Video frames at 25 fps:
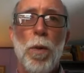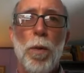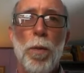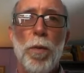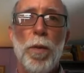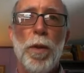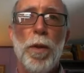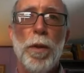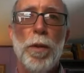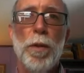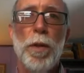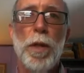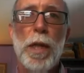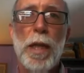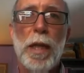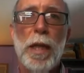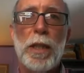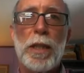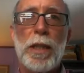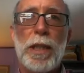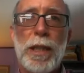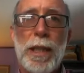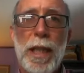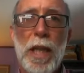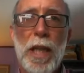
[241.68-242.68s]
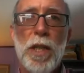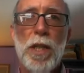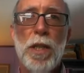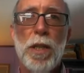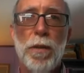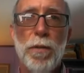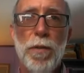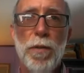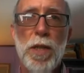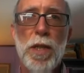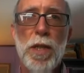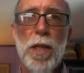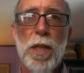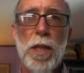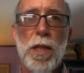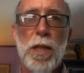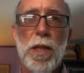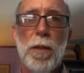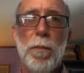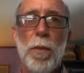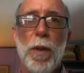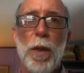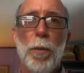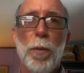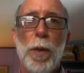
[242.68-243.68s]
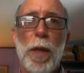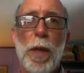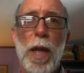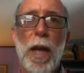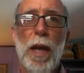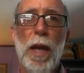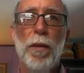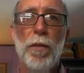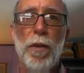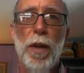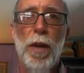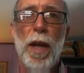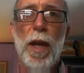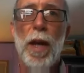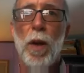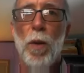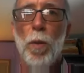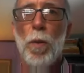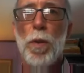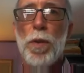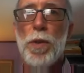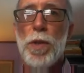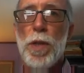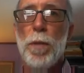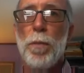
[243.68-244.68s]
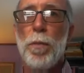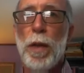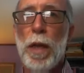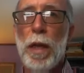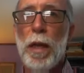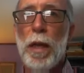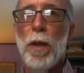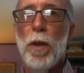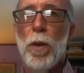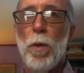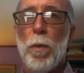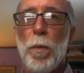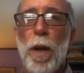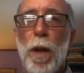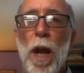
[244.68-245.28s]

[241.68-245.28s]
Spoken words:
the extensive system that we have now with something new.